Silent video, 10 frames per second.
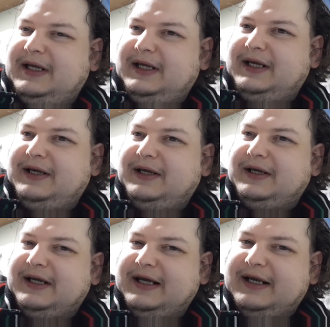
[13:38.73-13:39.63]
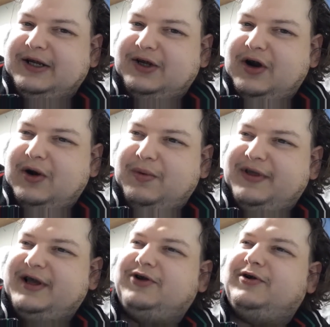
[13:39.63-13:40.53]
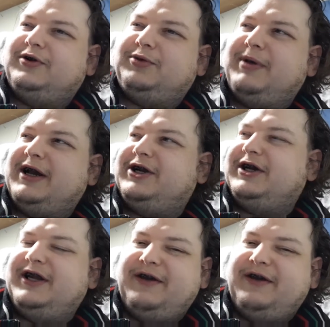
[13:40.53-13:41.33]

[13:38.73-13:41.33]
you need to start with introspection.